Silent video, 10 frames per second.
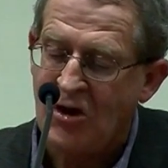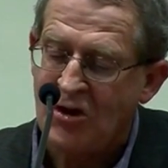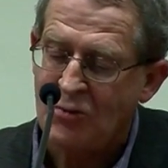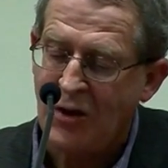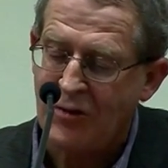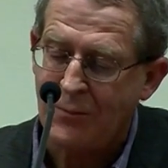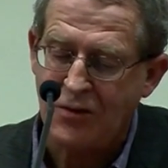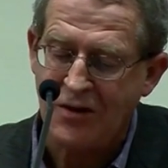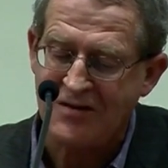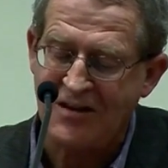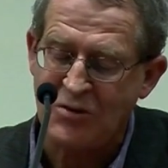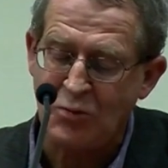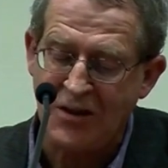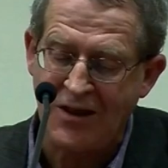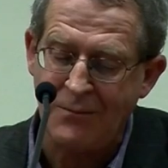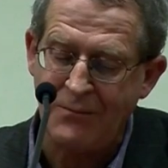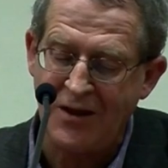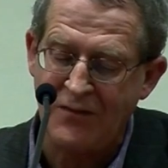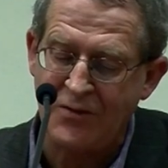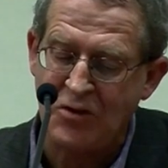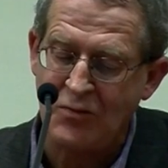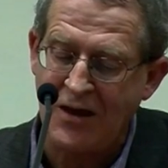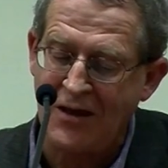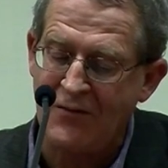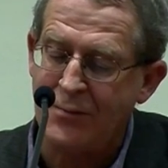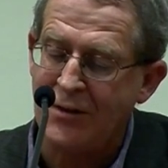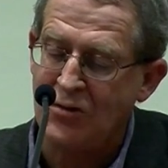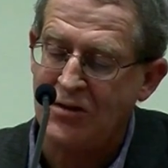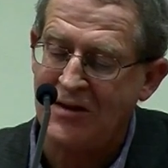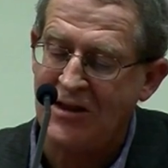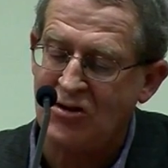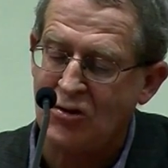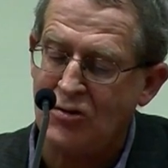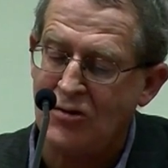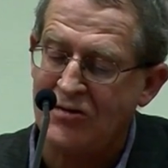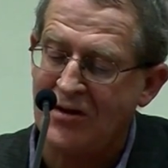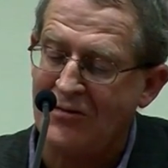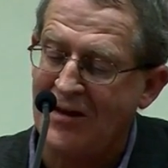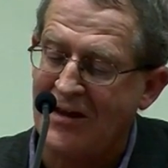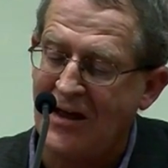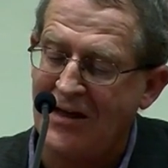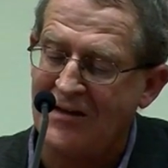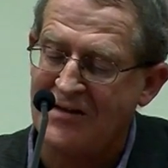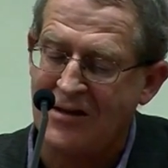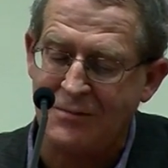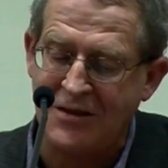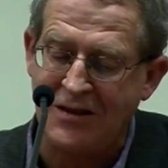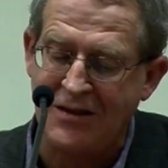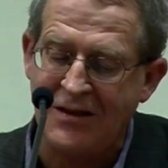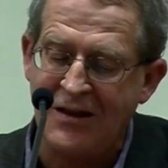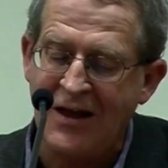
Throughout the process, one can benefit greatly from a good teacher who knows how to guide the subject